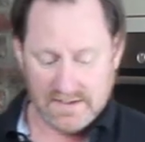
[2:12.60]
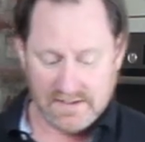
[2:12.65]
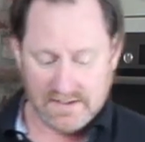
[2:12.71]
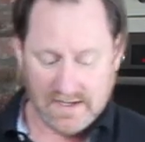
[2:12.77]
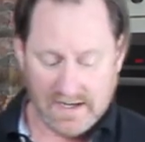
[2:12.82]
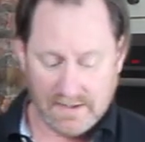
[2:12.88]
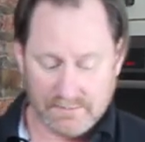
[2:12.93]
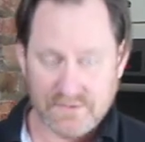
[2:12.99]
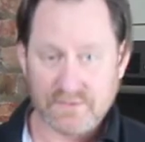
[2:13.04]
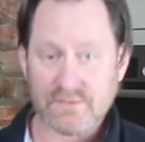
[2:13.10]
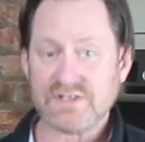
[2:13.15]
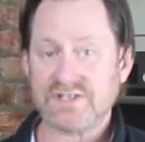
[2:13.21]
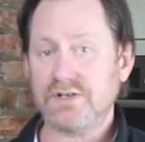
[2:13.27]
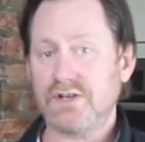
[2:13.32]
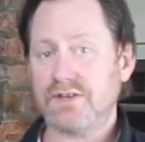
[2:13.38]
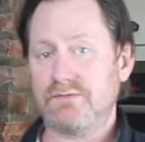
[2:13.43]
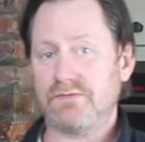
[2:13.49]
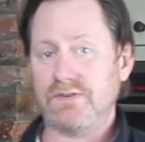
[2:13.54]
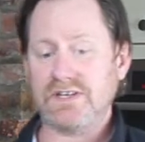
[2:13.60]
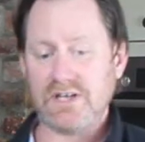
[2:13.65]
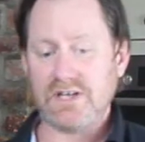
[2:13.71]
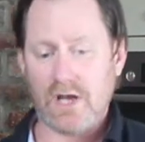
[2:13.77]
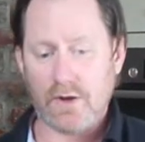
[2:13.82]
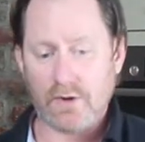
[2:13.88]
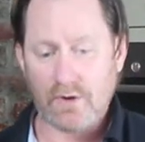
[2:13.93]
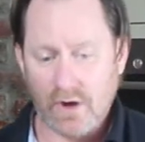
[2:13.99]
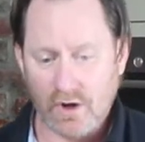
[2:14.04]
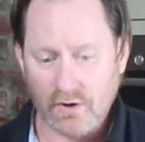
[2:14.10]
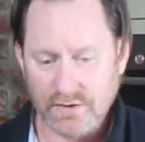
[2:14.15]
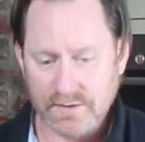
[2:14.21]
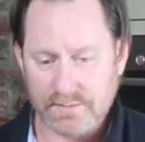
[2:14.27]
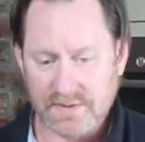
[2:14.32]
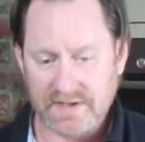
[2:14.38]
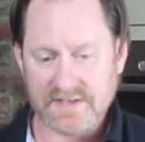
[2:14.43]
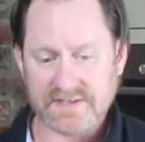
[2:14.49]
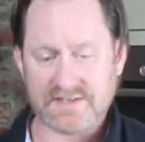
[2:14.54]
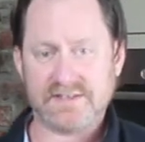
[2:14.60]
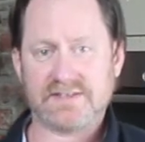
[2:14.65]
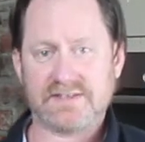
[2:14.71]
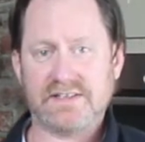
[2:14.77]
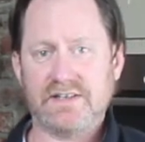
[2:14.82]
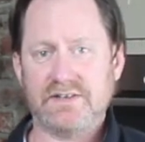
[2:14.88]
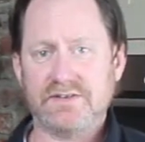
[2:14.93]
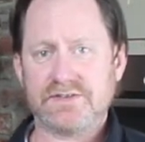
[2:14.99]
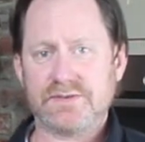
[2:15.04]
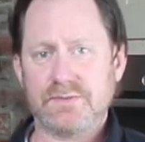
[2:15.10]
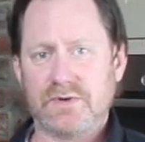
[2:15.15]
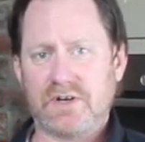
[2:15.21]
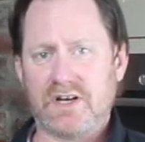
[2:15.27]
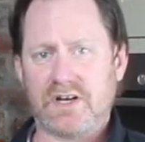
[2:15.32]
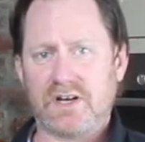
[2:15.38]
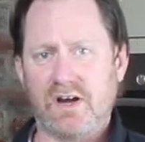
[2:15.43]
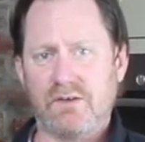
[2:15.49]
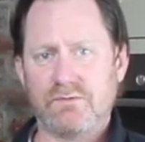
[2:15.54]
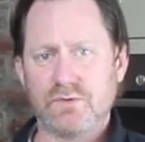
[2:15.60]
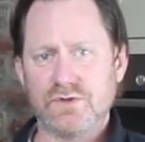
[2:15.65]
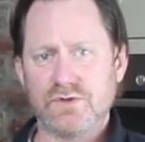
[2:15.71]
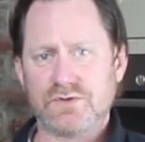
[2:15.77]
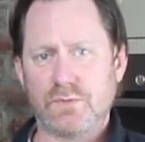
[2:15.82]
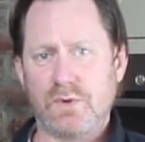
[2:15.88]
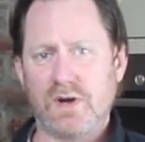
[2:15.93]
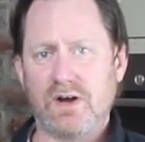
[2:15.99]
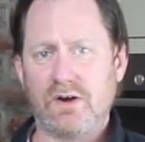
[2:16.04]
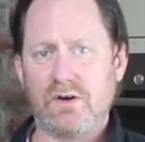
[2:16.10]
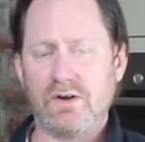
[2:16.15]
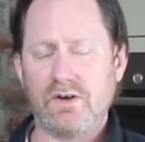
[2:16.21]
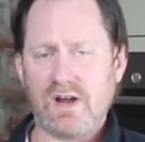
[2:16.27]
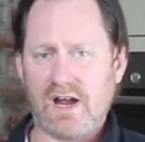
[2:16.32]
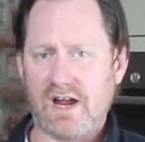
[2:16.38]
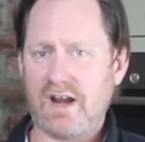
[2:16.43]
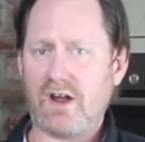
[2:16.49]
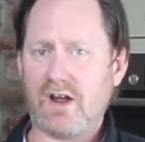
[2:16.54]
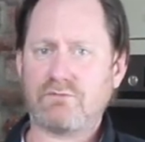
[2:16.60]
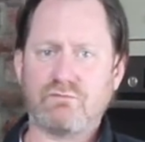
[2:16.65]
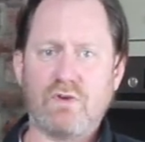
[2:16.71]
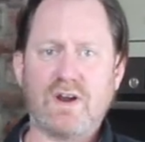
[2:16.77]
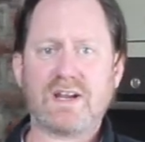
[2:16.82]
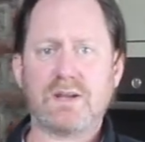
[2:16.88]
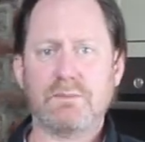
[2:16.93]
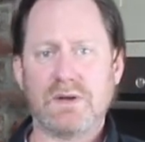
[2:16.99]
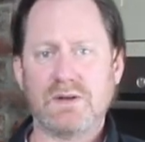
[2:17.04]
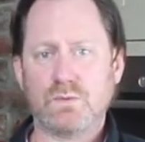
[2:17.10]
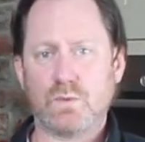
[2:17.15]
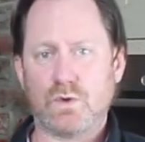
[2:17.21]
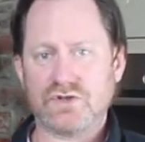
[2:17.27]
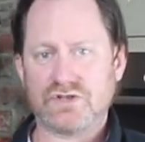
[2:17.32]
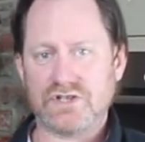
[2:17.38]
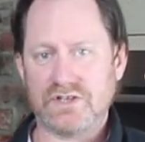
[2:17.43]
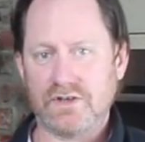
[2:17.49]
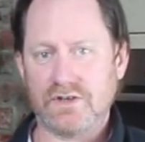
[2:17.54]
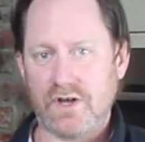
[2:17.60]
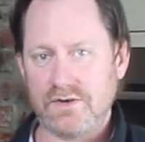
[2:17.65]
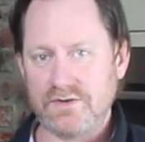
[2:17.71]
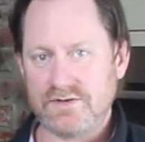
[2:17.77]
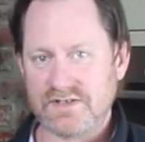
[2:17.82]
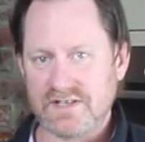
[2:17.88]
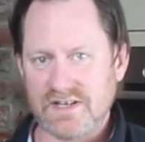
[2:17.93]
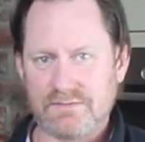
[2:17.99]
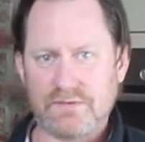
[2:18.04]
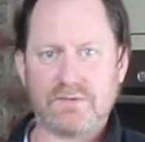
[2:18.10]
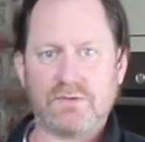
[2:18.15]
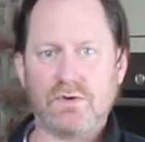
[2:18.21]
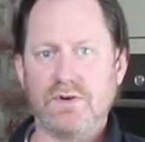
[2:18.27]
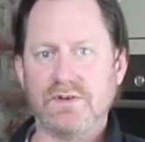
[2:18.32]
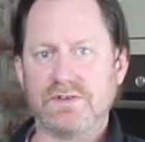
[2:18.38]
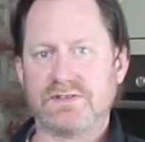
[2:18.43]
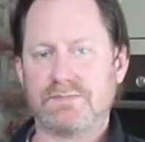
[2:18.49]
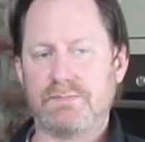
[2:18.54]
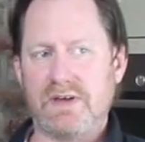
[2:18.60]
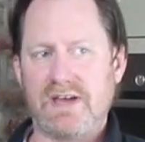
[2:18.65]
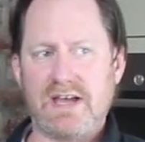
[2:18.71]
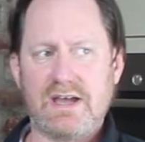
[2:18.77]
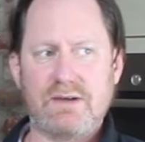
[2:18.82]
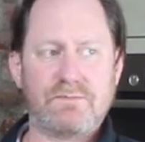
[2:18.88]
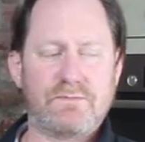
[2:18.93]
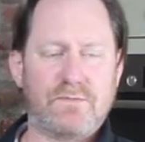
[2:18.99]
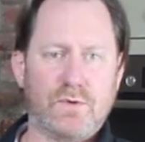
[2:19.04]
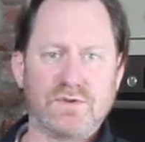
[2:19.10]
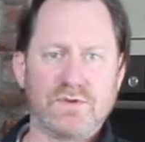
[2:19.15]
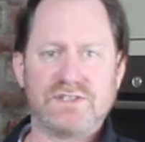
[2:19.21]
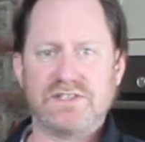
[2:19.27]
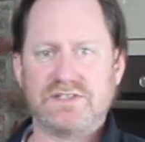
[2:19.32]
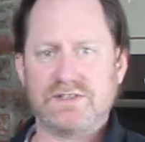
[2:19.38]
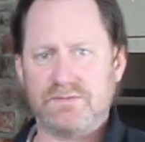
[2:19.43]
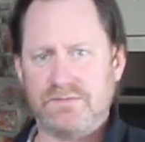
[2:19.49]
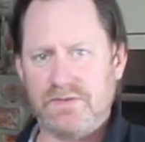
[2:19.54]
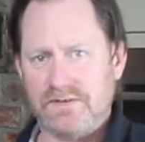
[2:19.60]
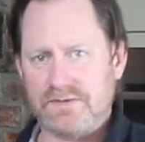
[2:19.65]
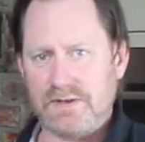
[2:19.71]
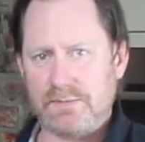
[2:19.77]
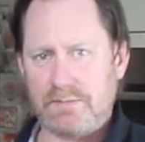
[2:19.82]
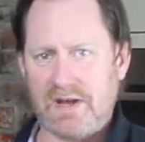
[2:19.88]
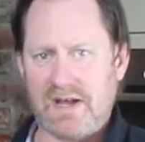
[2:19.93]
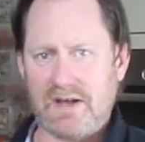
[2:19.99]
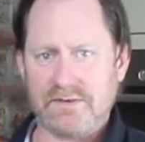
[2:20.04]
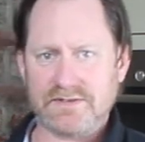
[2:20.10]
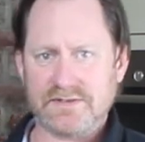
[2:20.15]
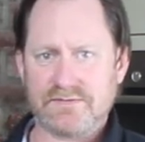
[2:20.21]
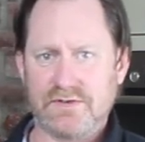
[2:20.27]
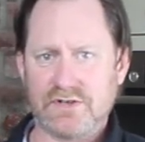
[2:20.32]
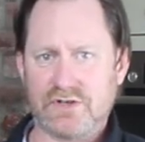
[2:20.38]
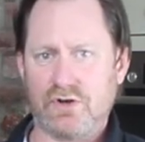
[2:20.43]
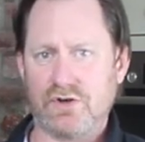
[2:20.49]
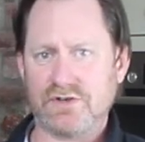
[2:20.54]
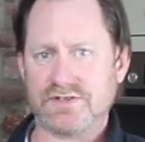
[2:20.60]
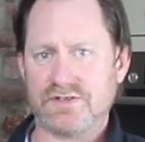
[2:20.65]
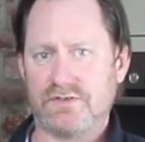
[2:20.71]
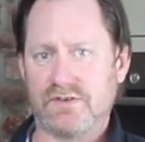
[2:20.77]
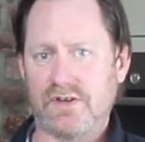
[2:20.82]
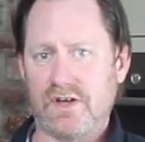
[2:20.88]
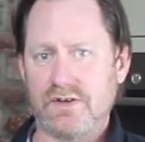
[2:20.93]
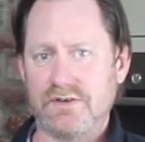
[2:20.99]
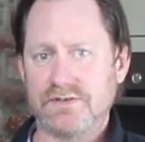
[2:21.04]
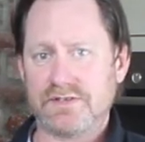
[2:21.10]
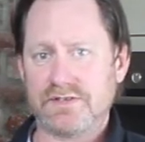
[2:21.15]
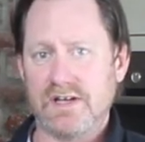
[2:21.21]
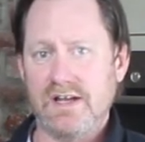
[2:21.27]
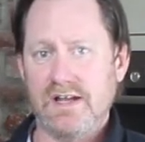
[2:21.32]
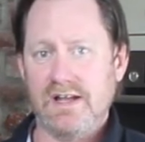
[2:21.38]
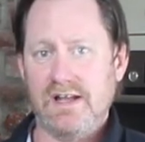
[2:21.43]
There is another video on the pizza steels that we're going to cover as well, and I'd recommend watching those. If you've got a spare 40 to 50 pounds for the cost of those,